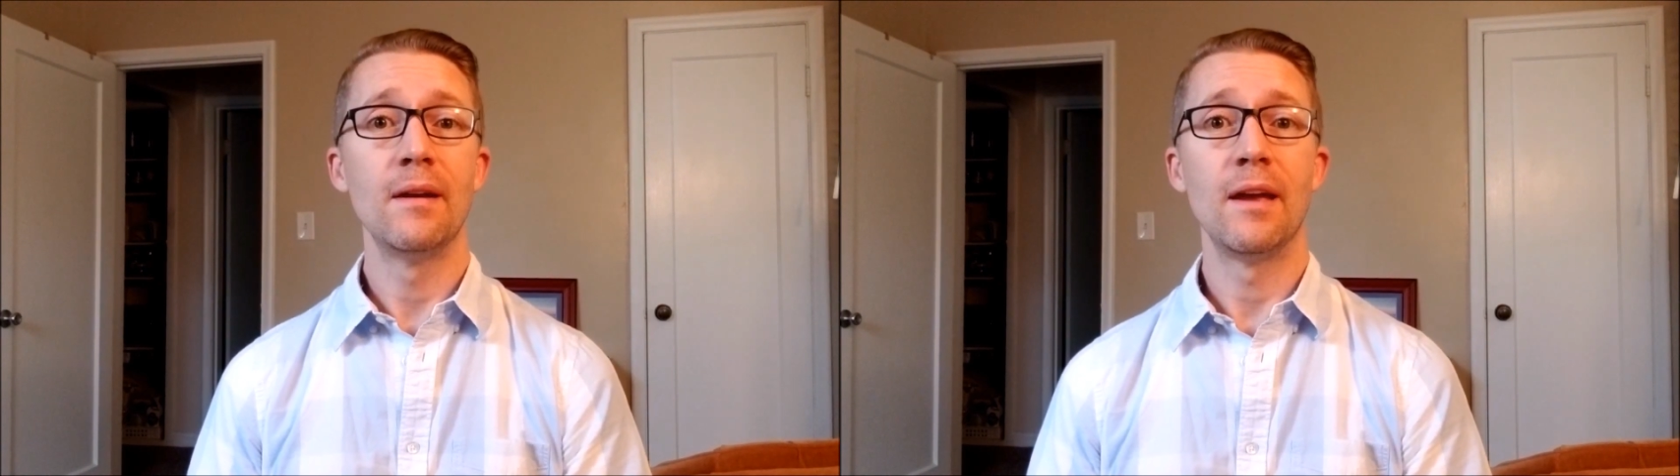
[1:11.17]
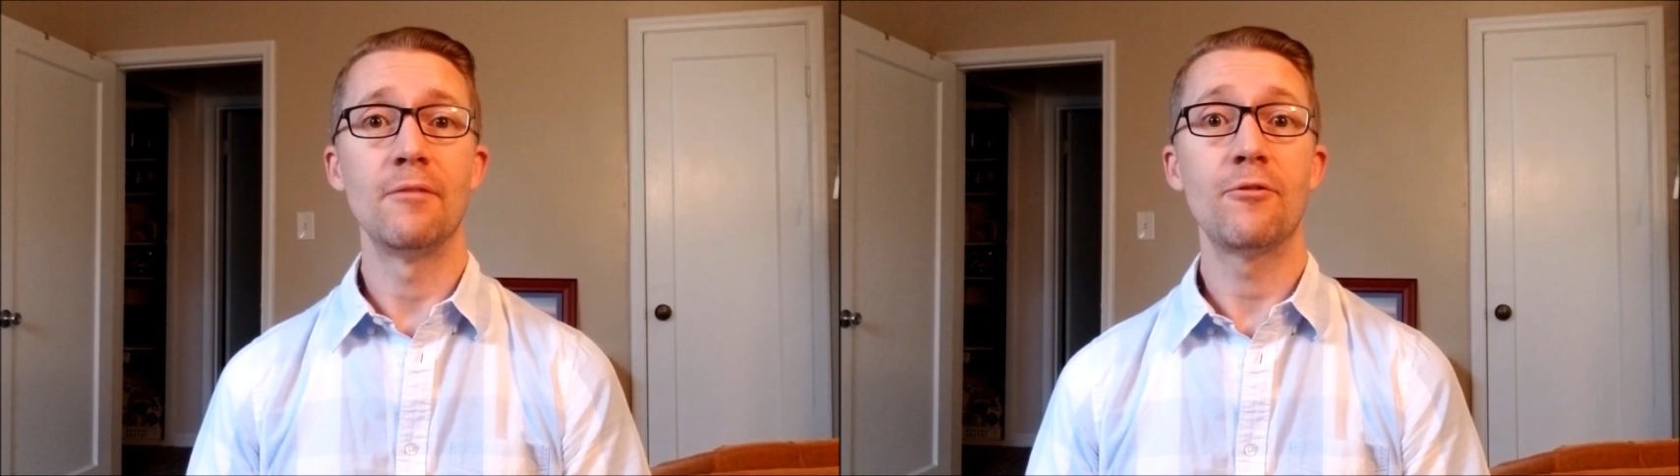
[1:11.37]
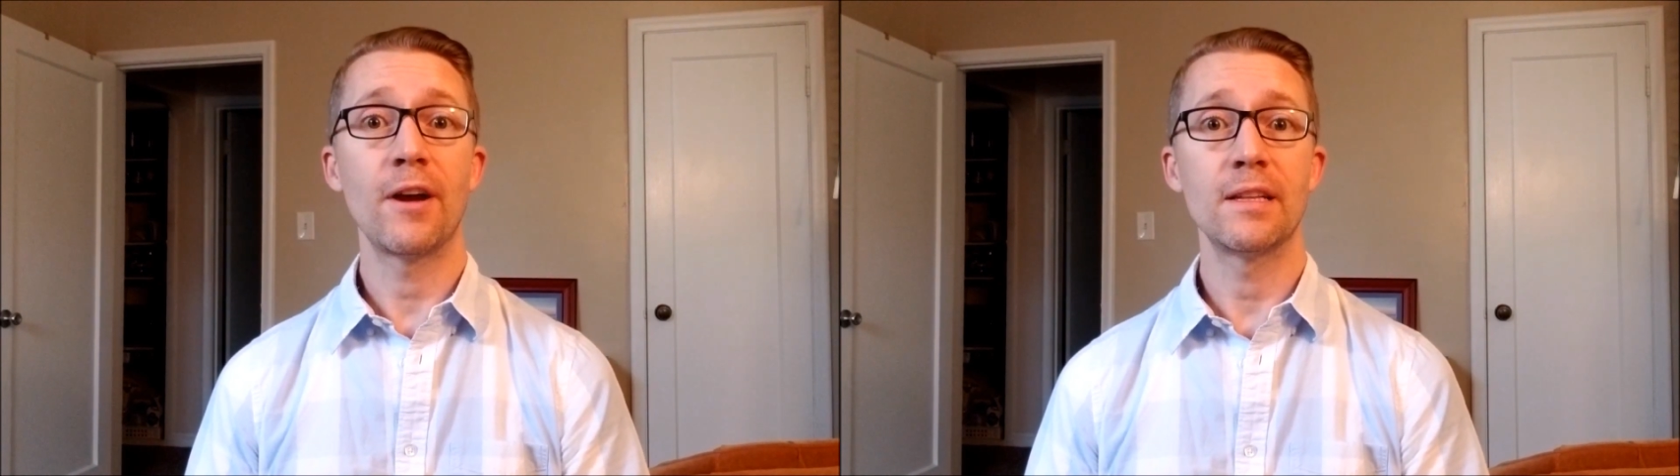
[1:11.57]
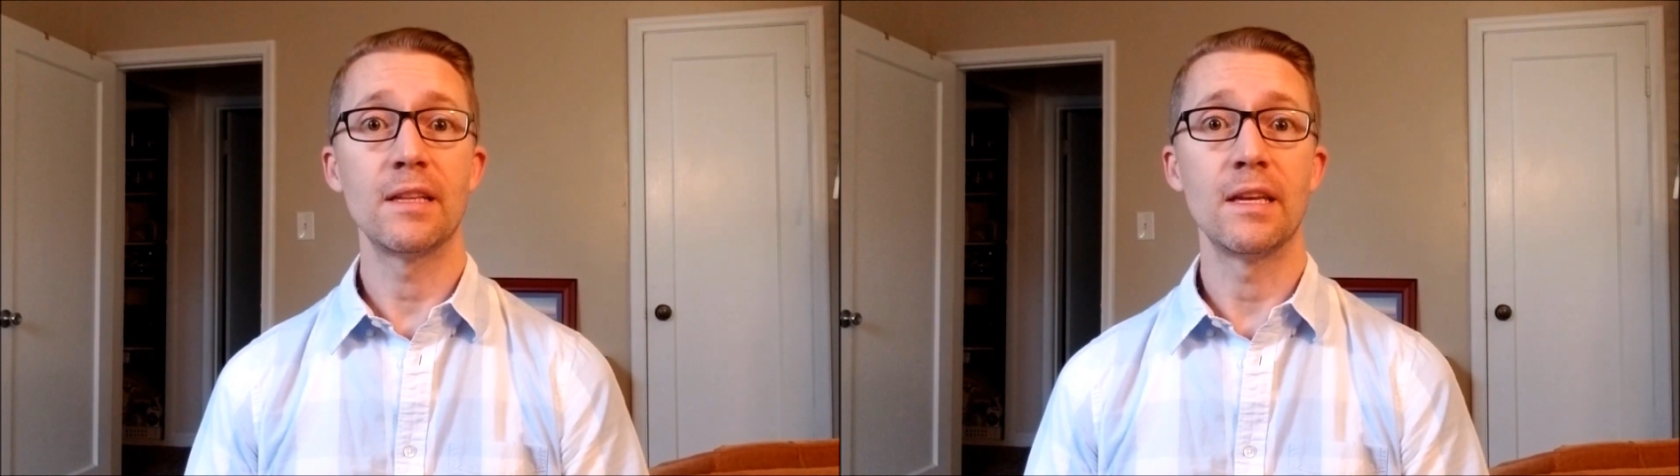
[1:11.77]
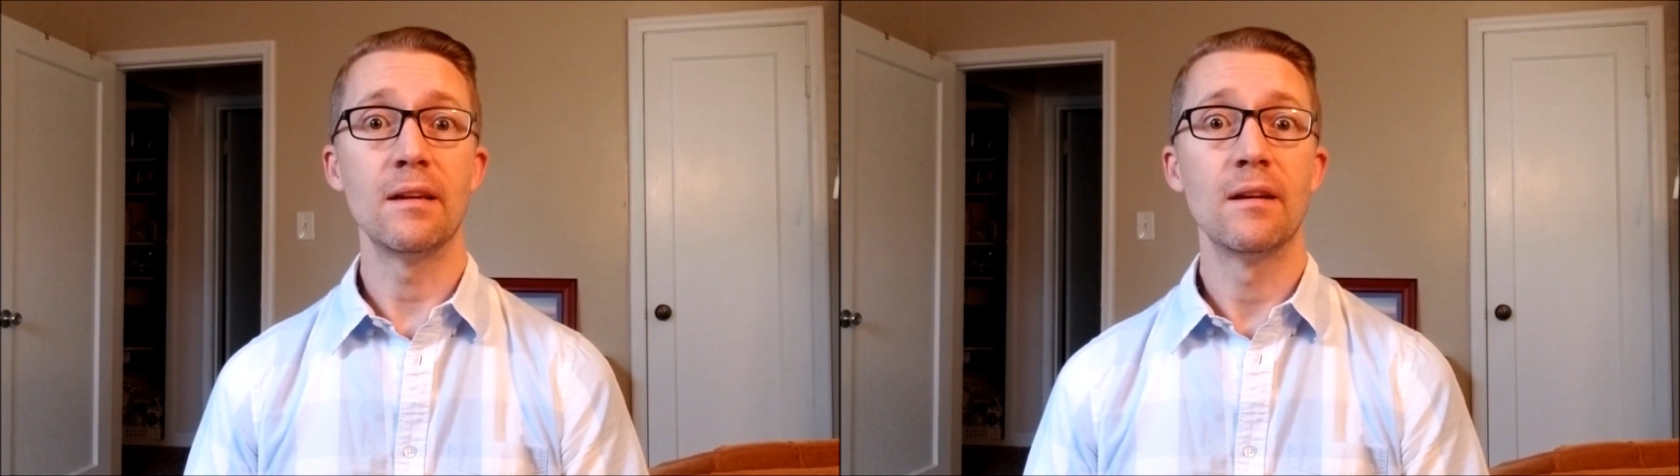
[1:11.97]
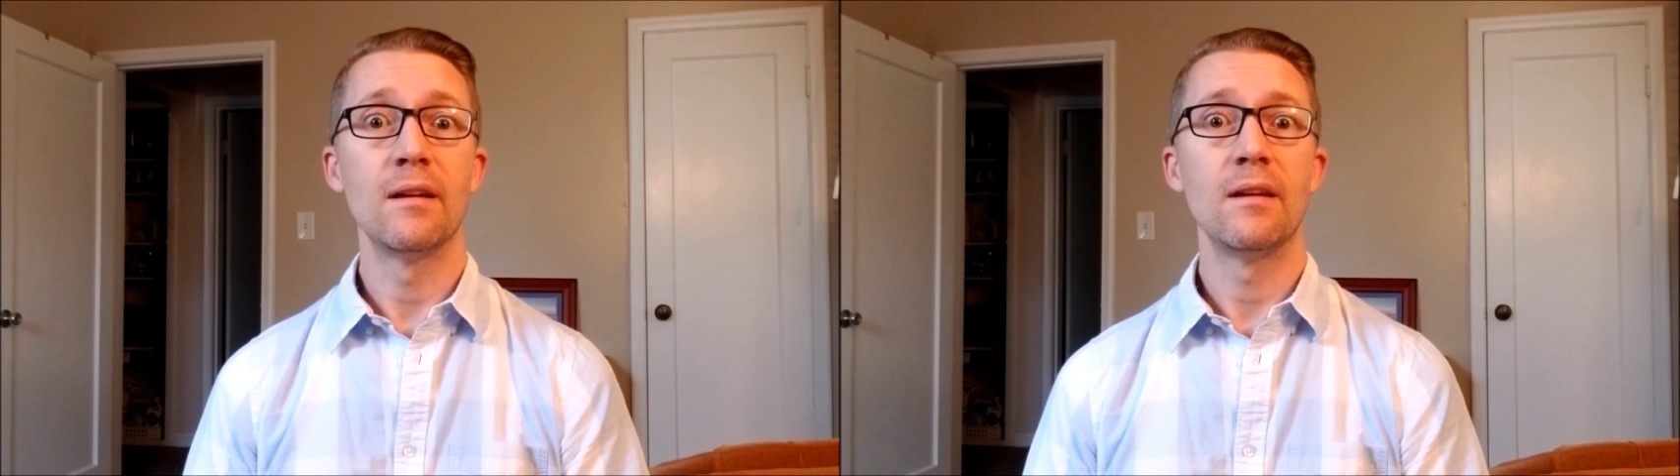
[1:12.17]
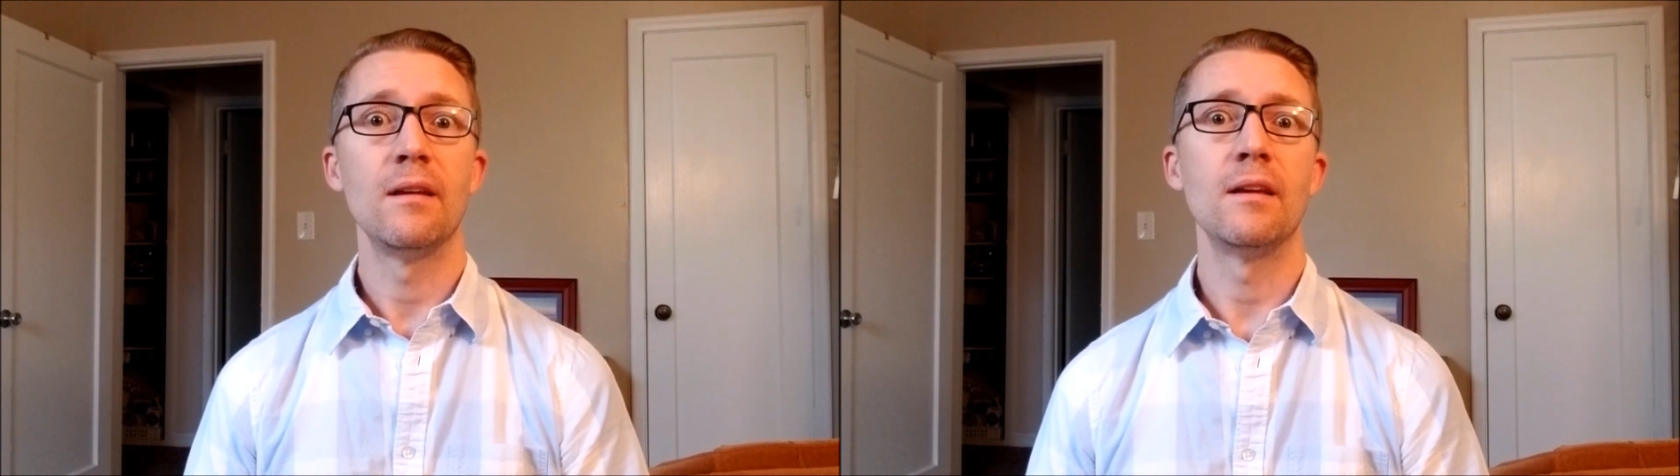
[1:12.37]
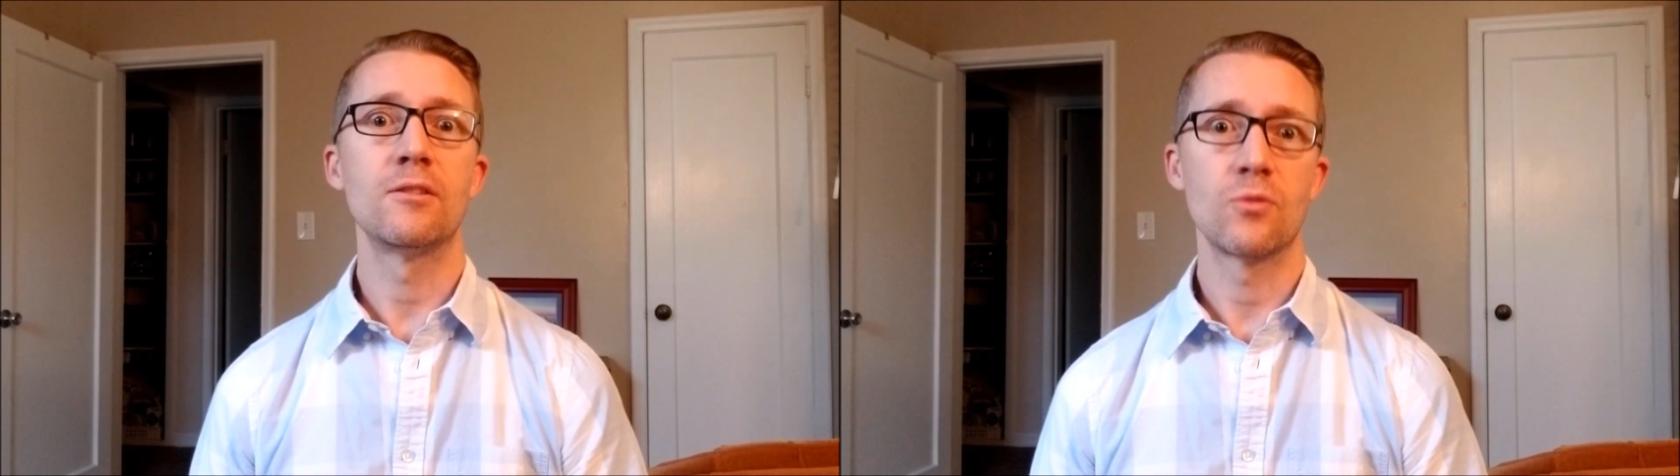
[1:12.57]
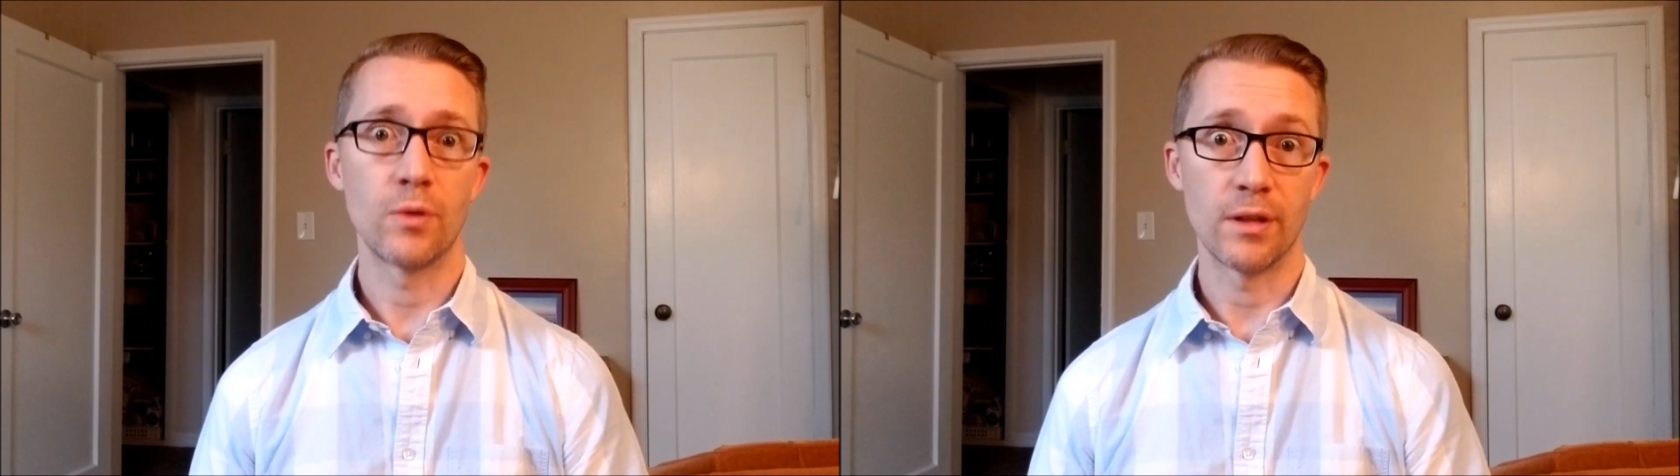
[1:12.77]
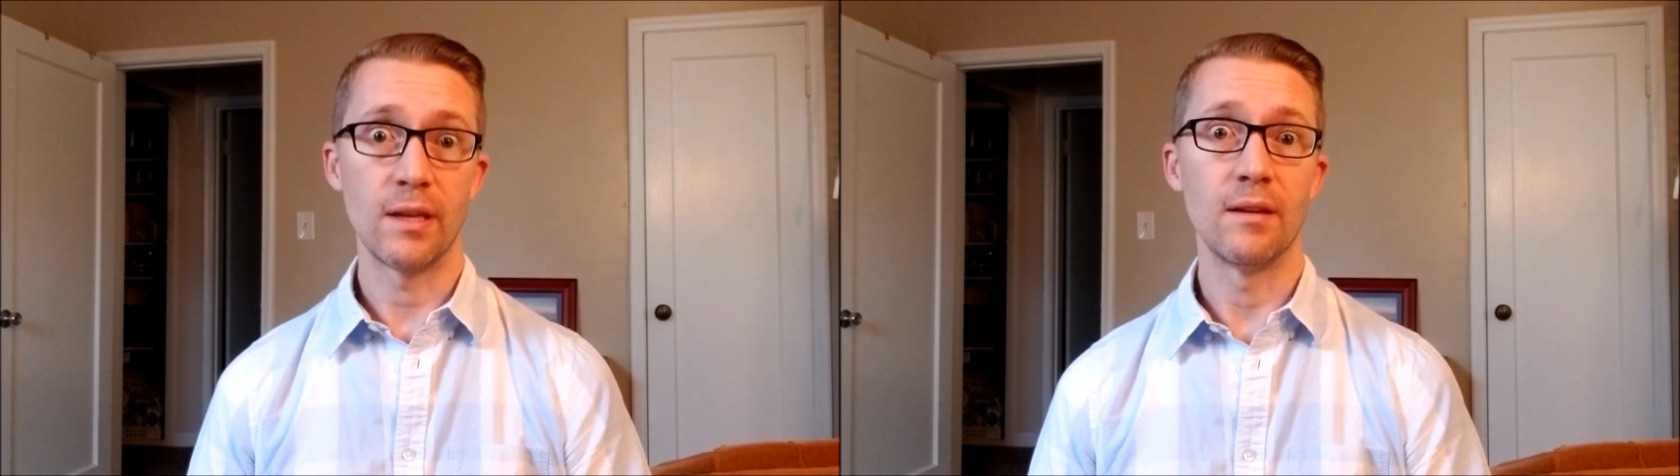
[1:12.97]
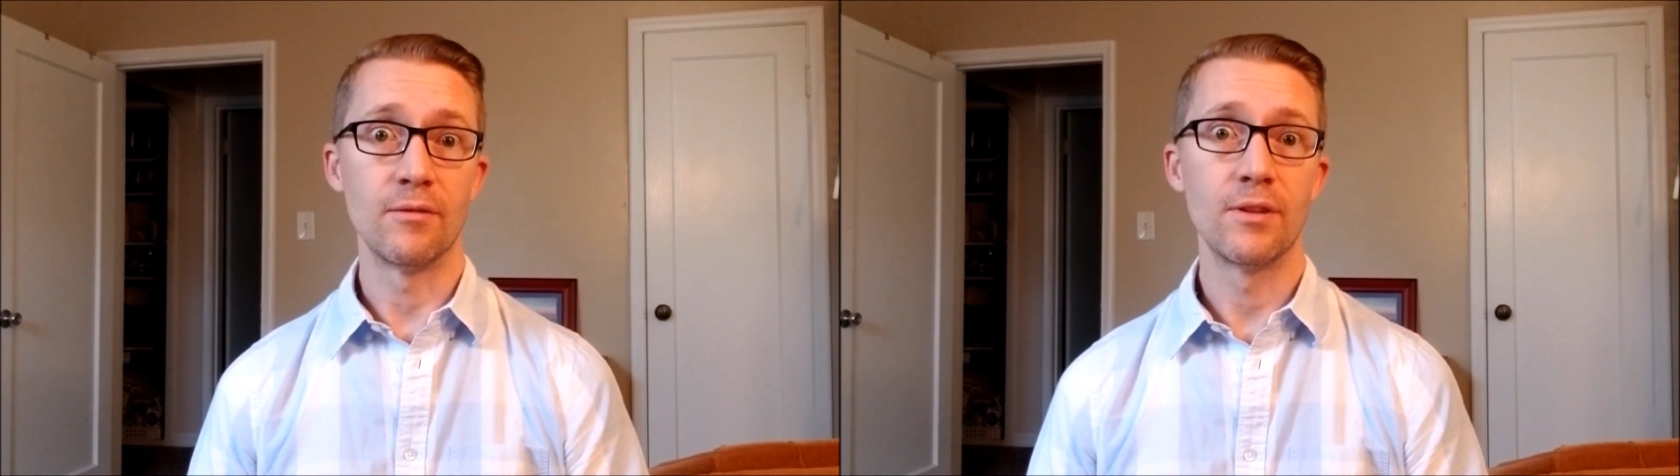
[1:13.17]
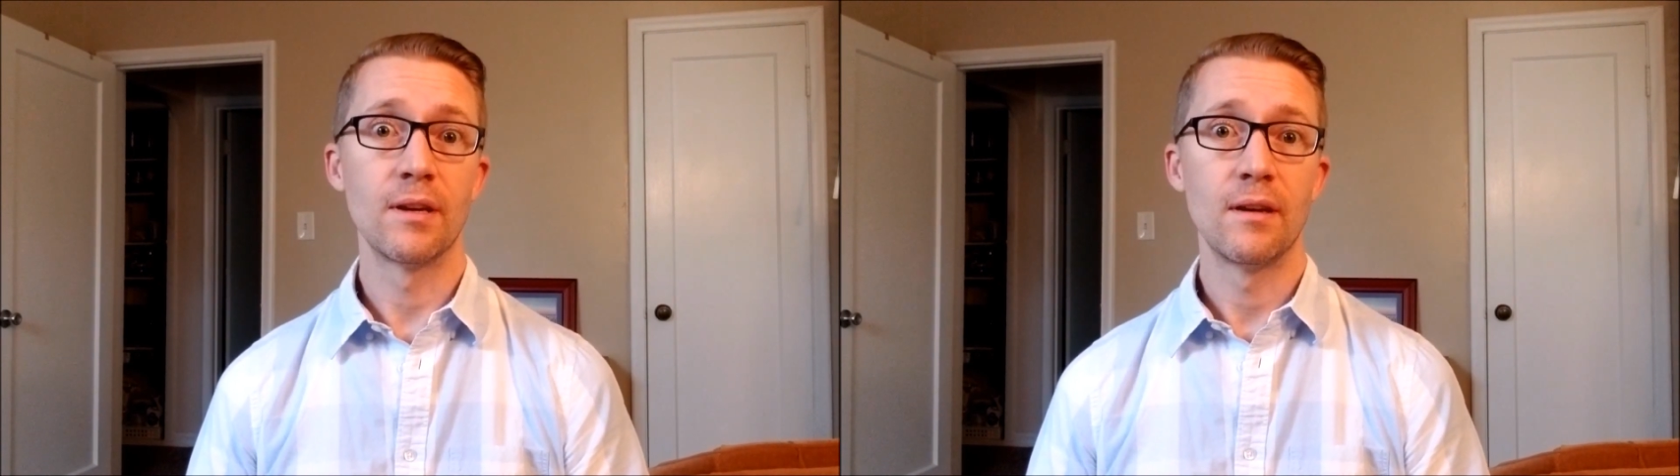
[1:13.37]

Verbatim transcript: and finally it's relieved.